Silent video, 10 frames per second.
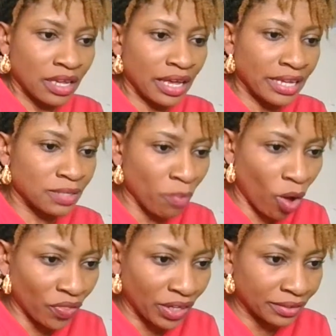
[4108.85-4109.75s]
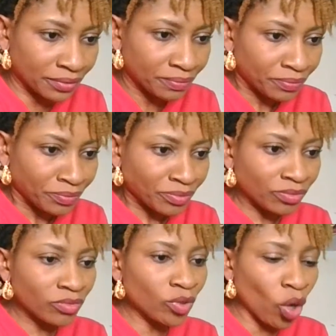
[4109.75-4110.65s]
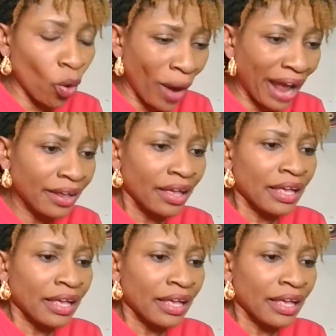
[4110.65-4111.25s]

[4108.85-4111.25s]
It's modeling, all right?